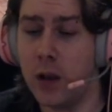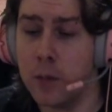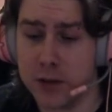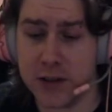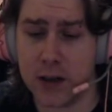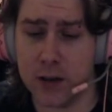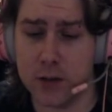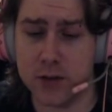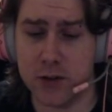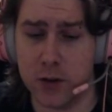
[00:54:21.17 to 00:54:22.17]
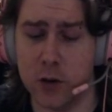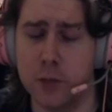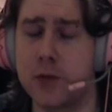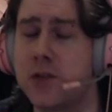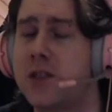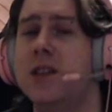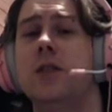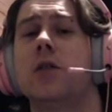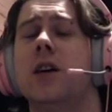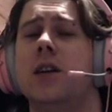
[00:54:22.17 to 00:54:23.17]
But yeah, so I hope to see
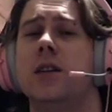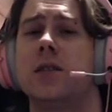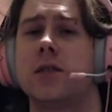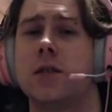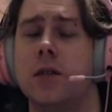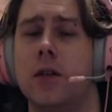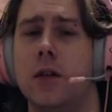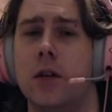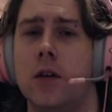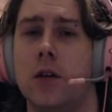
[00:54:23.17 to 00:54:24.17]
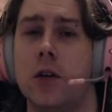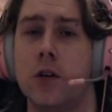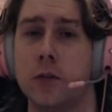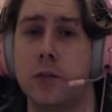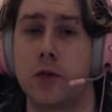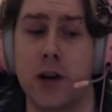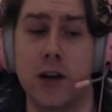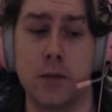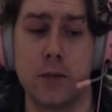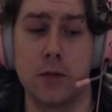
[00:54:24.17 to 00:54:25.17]
you guys on
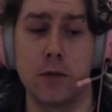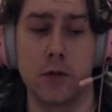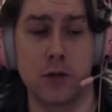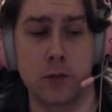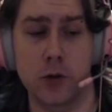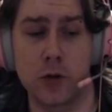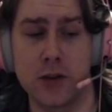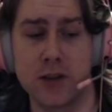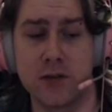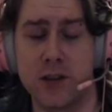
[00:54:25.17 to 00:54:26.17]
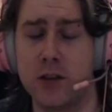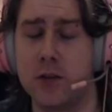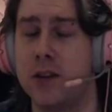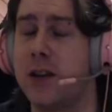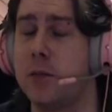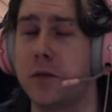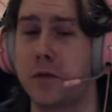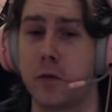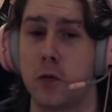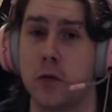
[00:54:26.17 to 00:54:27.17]
Prime. Recording this video the day
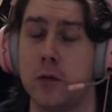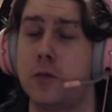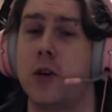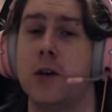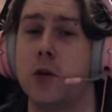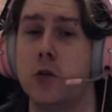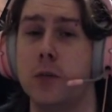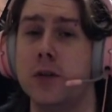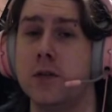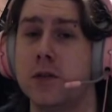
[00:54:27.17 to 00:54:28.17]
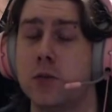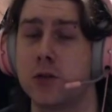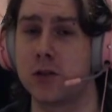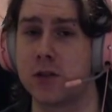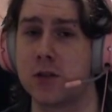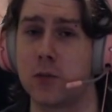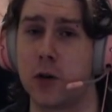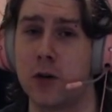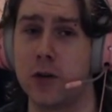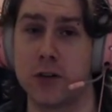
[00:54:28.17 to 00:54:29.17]
before Prime opens, which is
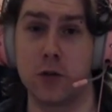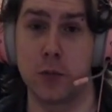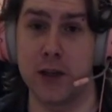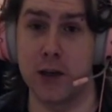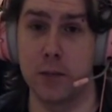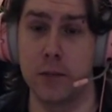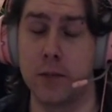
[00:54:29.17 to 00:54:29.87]
tomorrow at 2 PM.